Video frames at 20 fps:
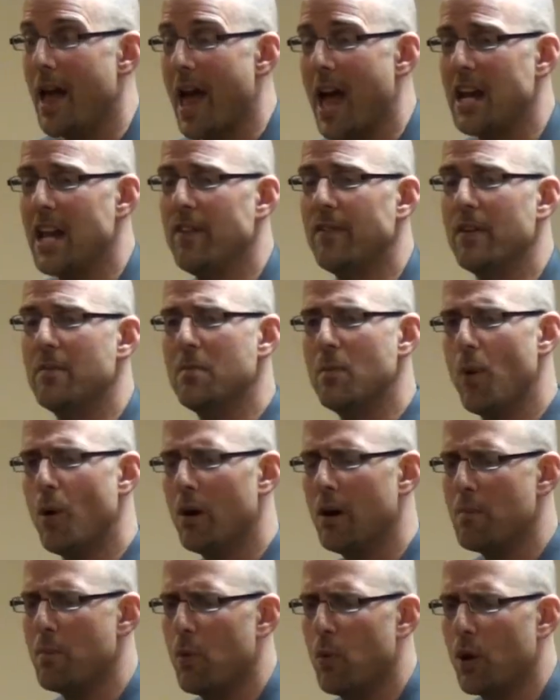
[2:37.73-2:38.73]
And even
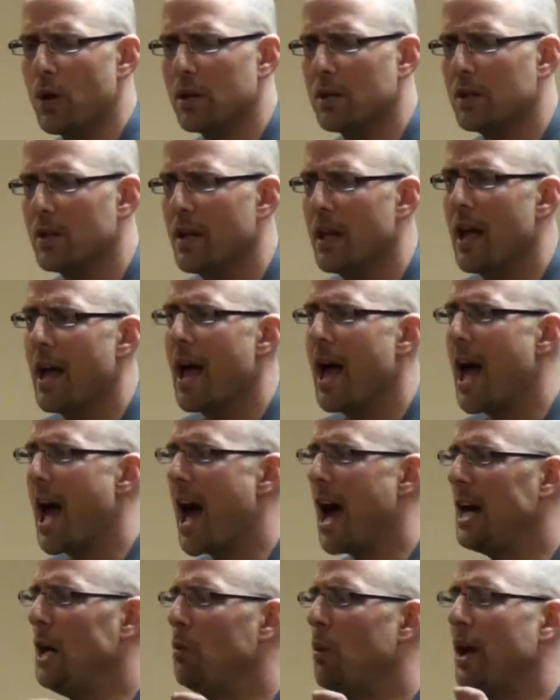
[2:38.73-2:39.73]
more important,
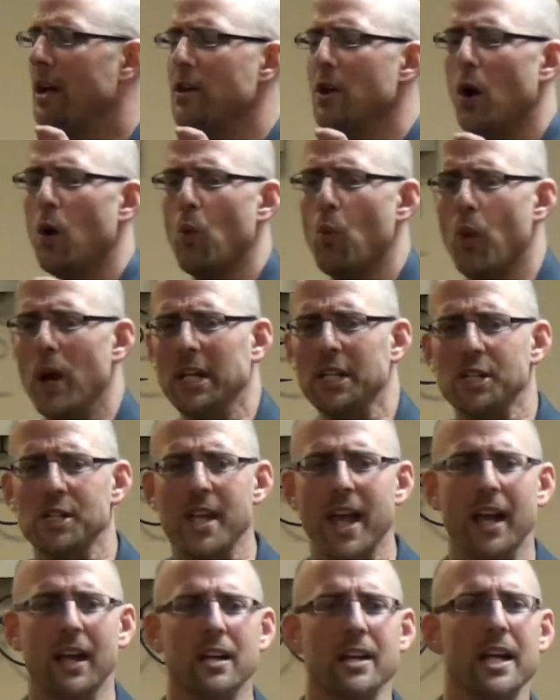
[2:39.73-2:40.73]
how do I know which
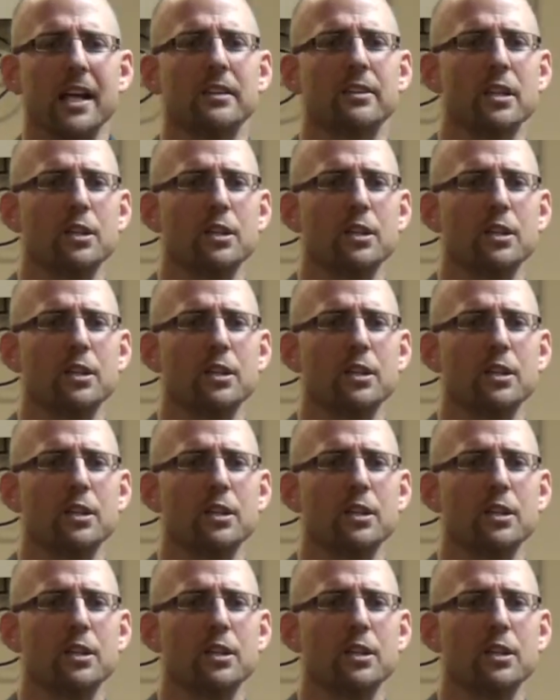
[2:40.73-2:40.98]
technique